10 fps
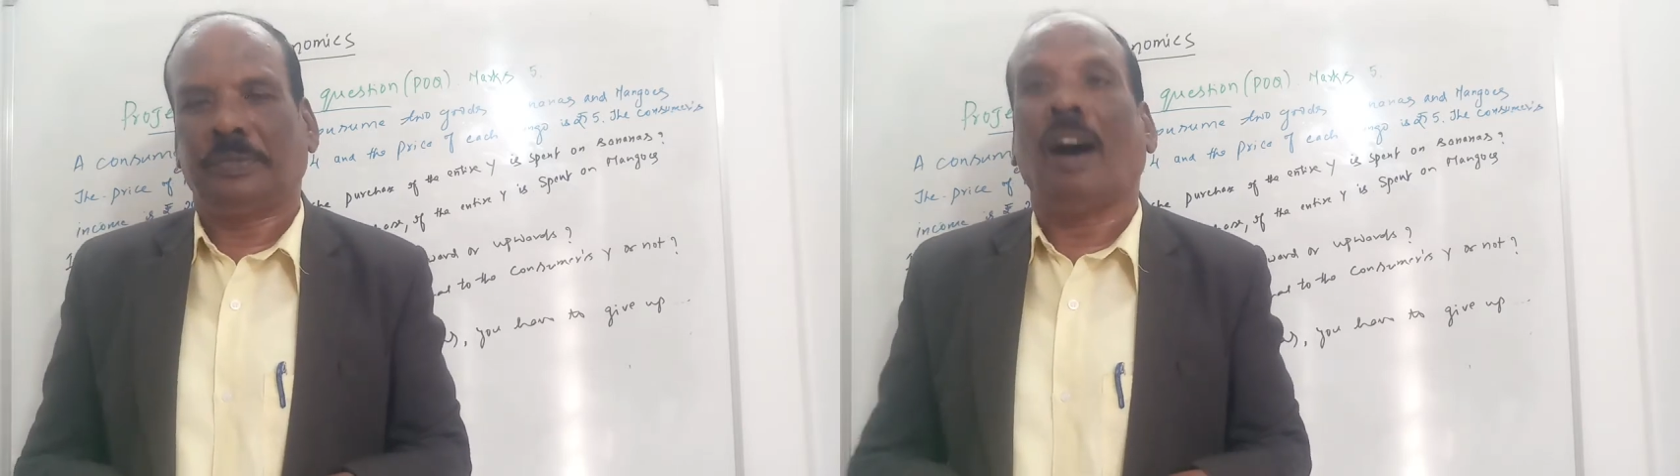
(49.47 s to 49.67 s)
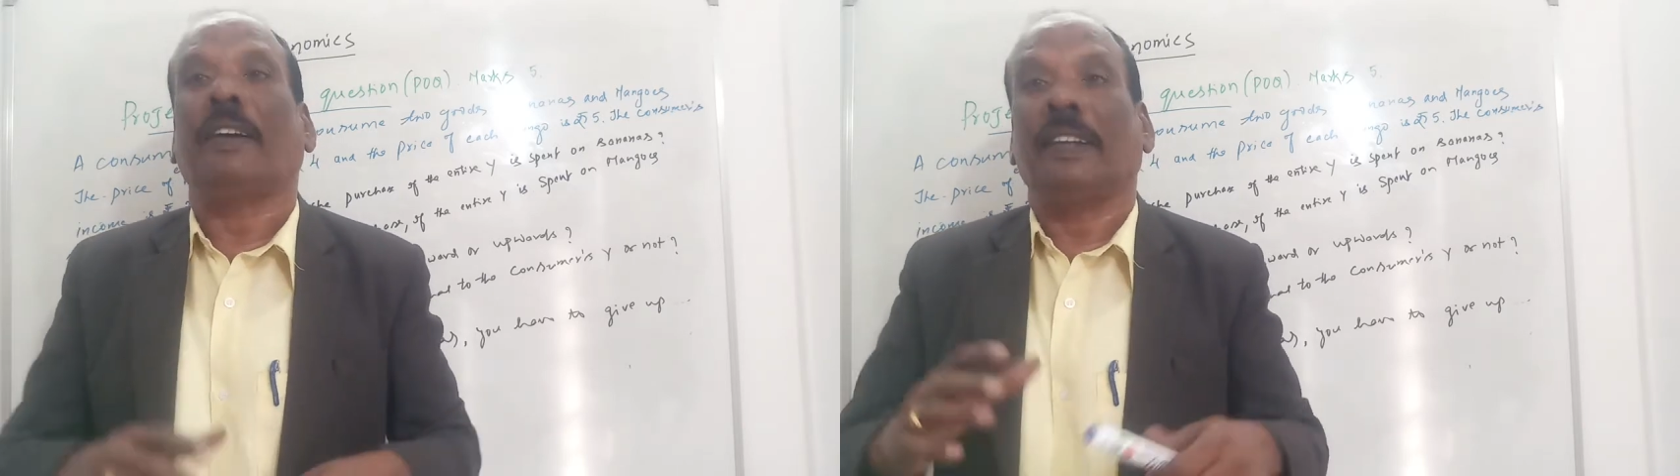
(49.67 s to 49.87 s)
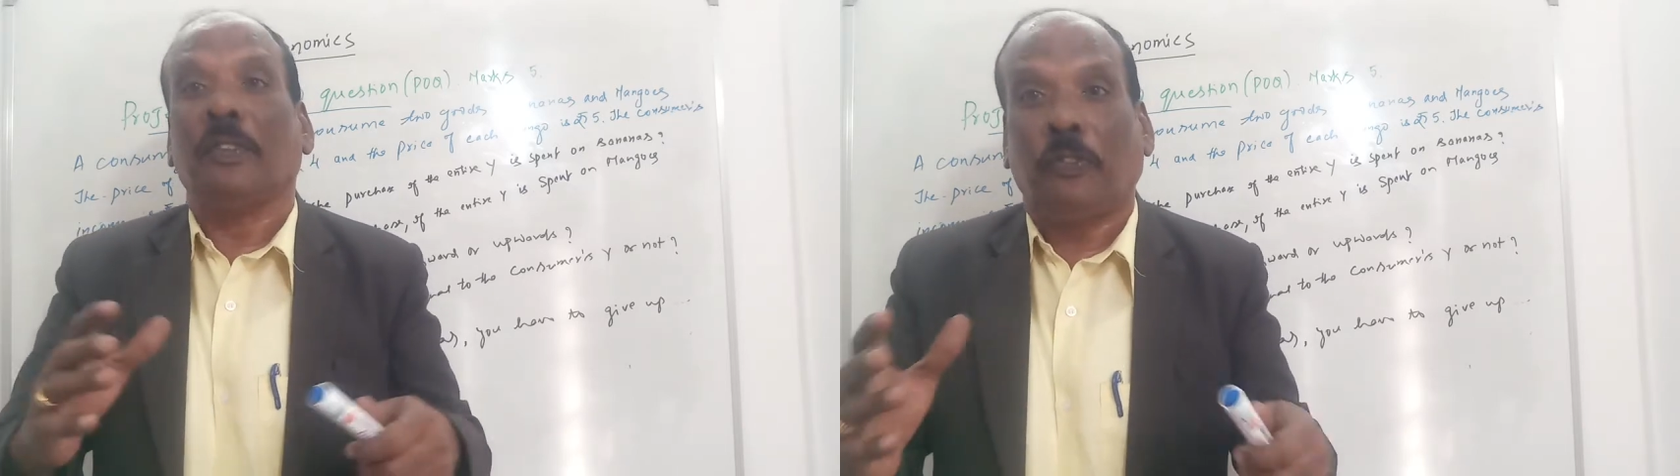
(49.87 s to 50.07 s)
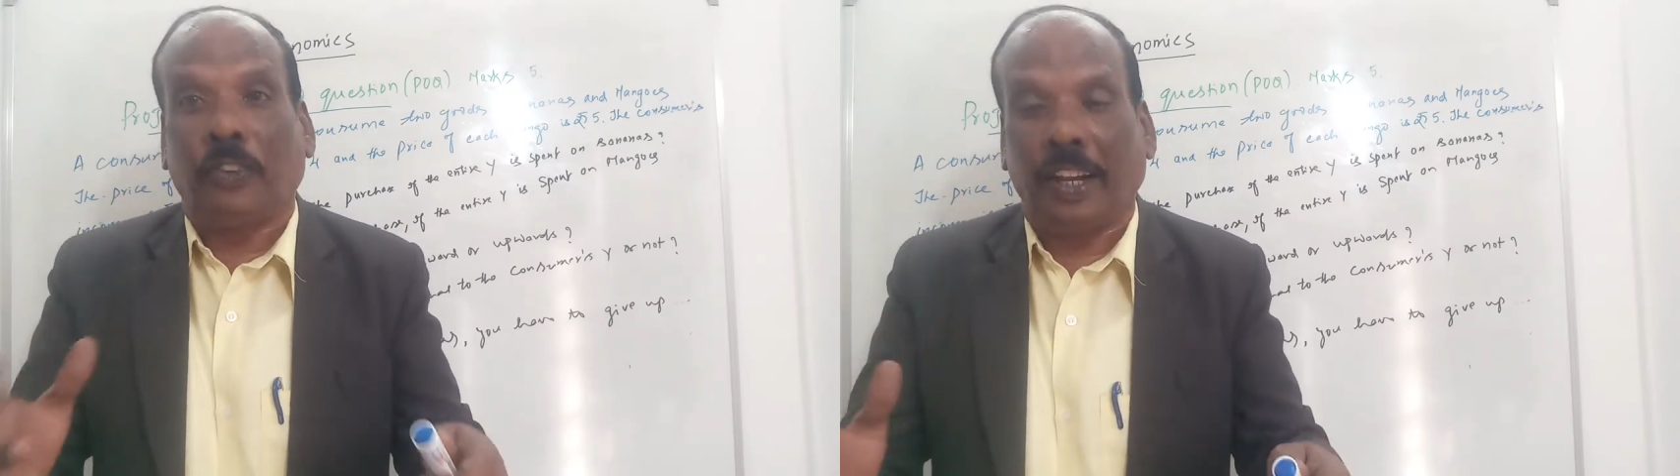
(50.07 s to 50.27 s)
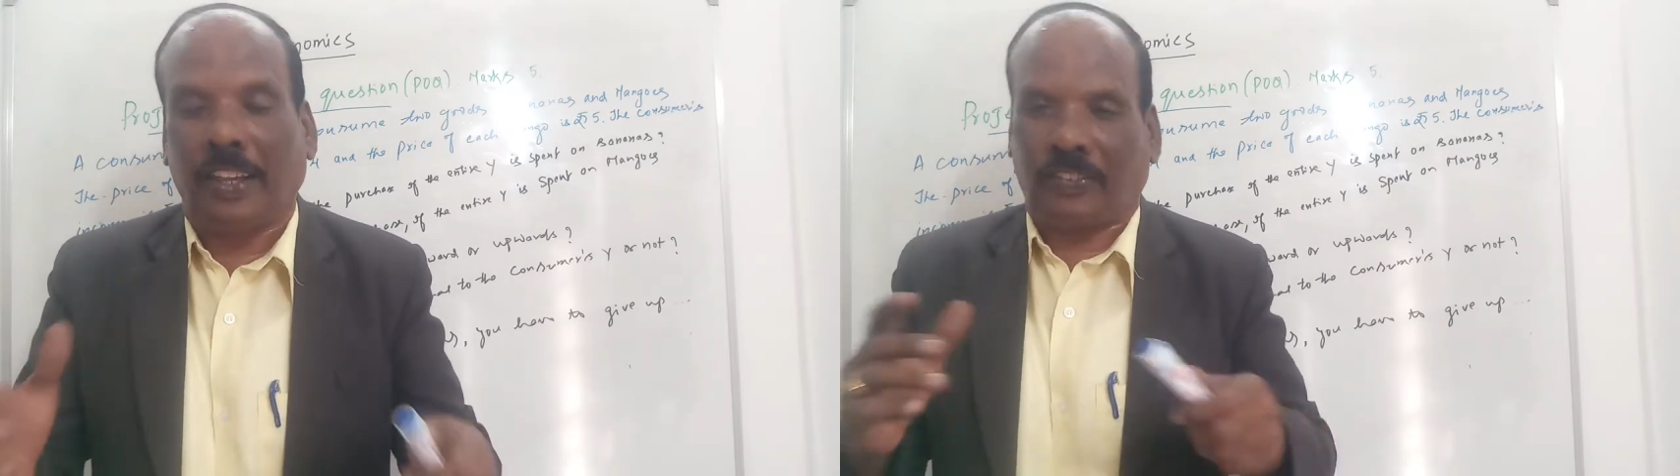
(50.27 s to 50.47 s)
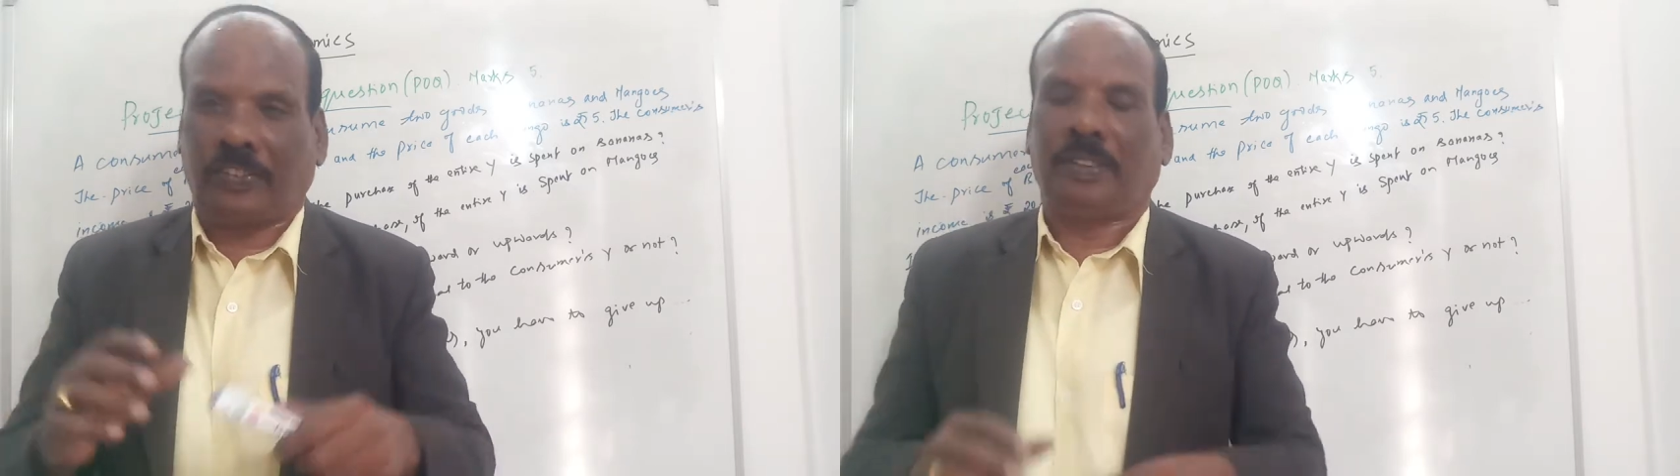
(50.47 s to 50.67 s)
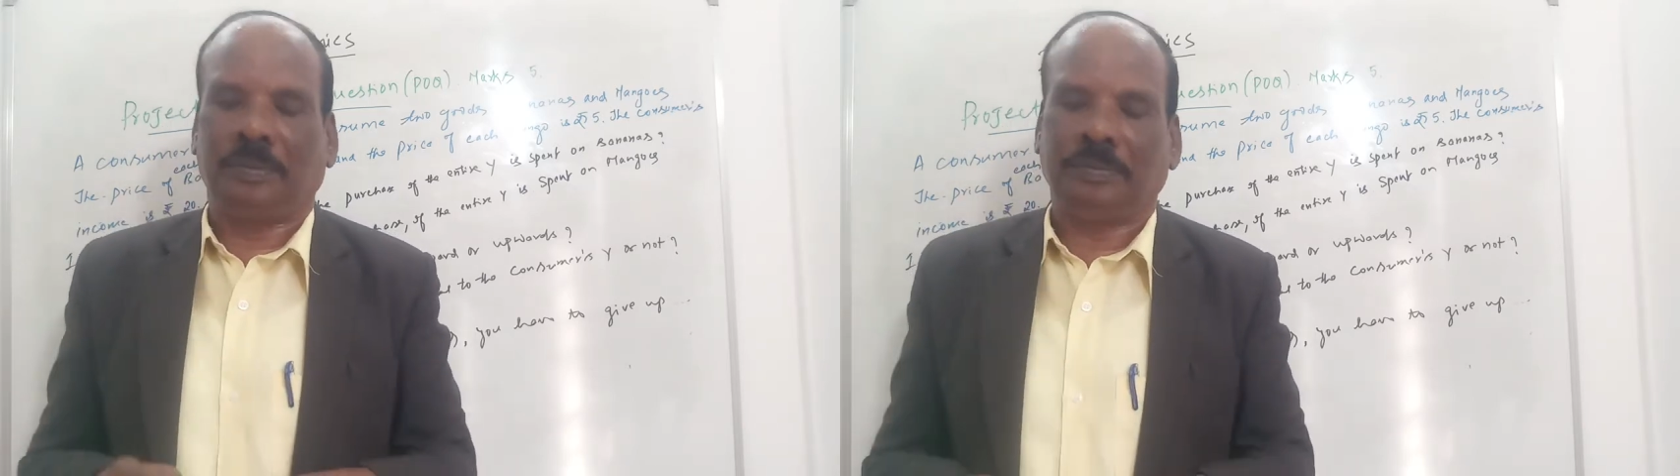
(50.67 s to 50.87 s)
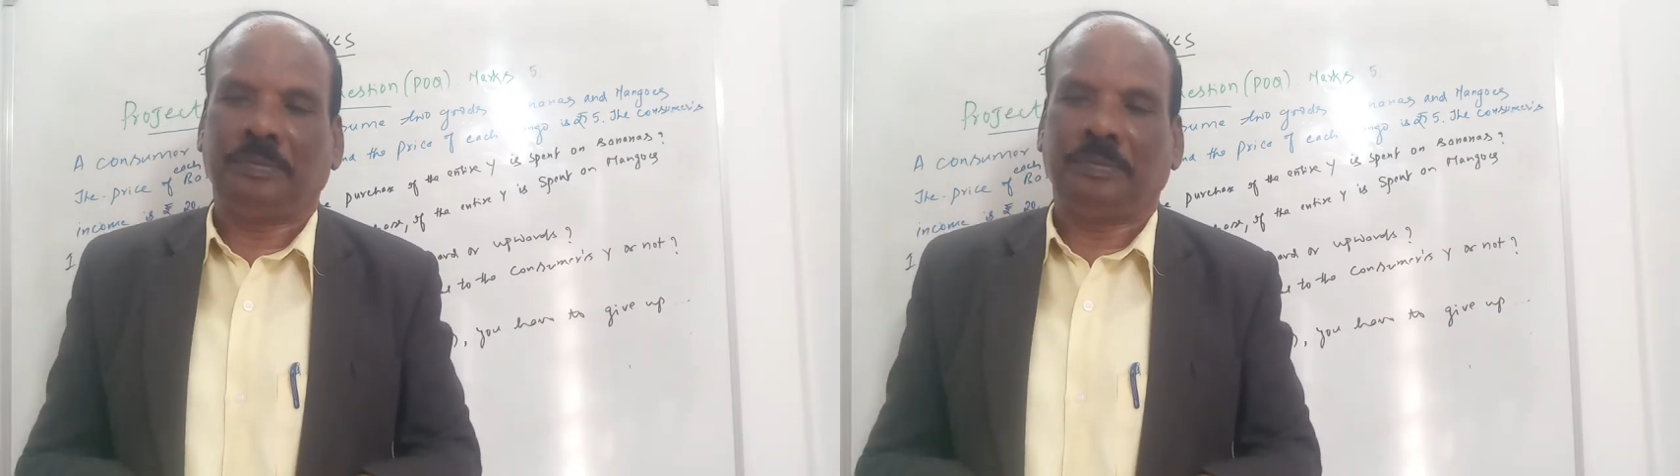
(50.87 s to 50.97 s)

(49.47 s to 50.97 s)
or a phrase